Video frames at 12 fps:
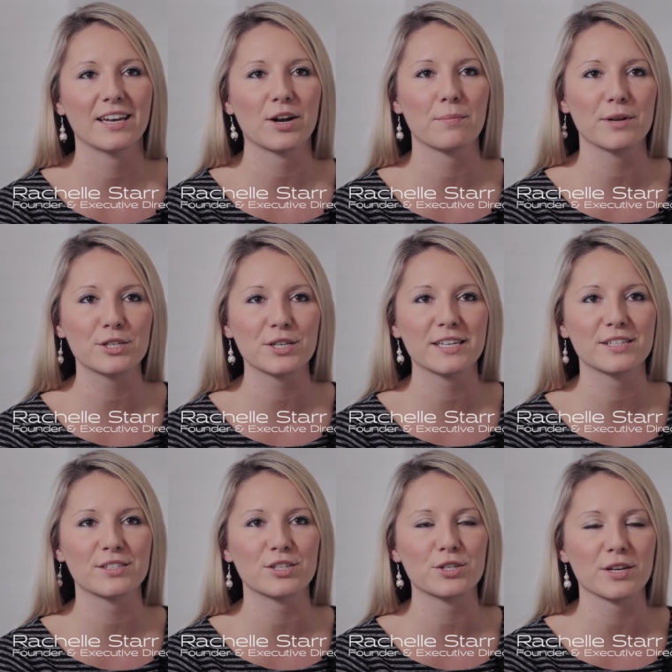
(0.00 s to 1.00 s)
our mission
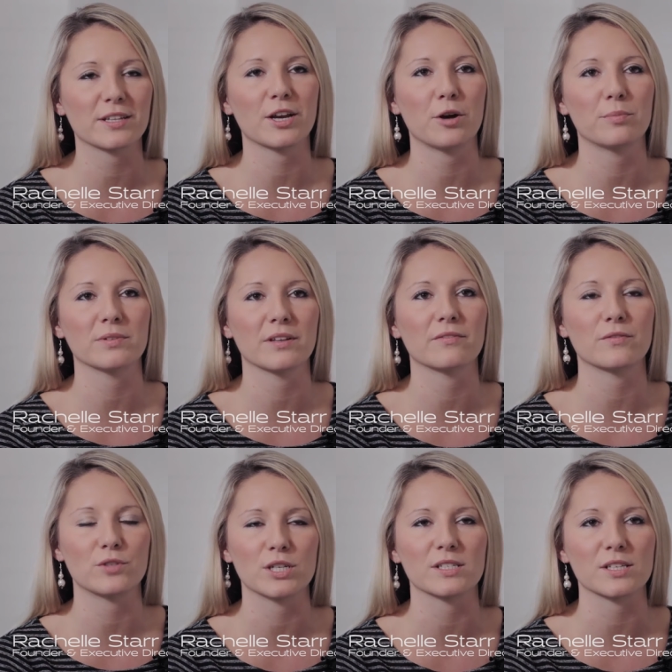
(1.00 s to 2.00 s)
is to share the hope and love of
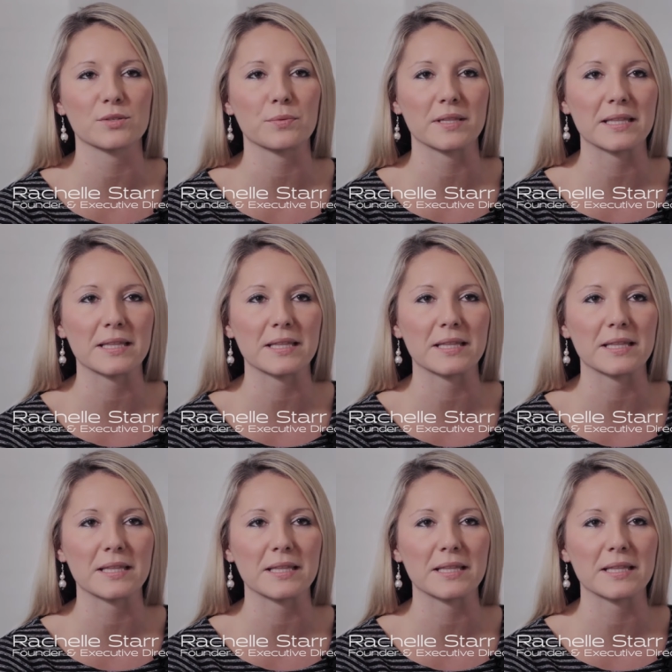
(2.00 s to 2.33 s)
Jesus with